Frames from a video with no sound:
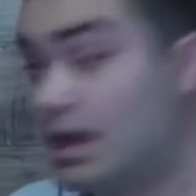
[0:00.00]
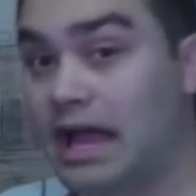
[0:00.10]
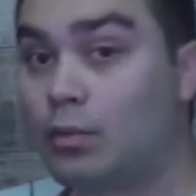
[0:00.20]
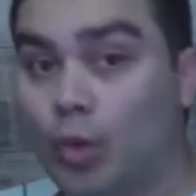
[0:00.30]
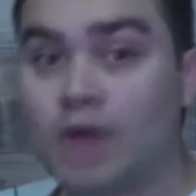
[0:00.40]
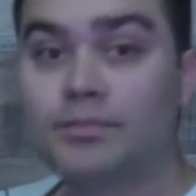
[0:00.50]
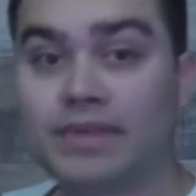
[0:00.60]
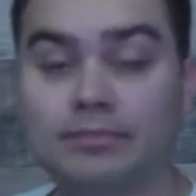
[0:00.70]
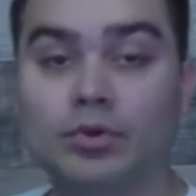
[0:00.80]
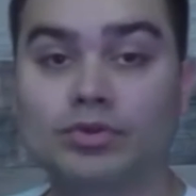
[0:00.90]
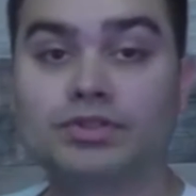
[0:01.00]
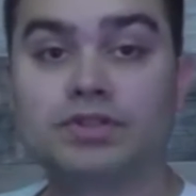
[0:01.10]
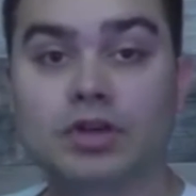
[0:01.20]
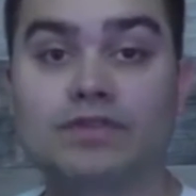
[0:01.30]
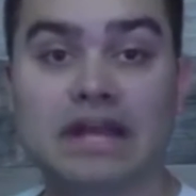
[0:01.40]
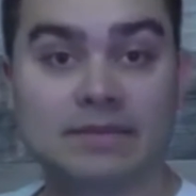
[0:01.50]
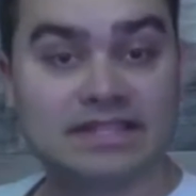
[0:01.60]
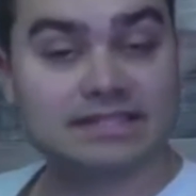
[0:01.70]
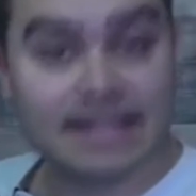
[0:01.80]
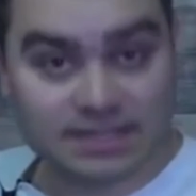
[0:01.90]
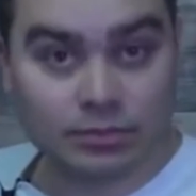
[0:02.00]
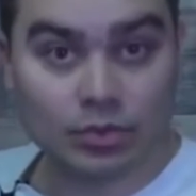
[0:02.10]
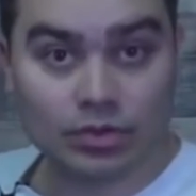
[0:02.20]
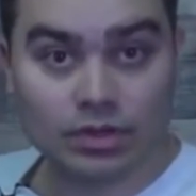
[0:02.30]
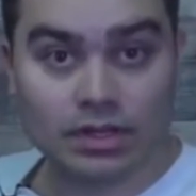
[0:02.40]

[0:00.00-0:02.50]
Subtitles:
I want people to know that I'm accessible.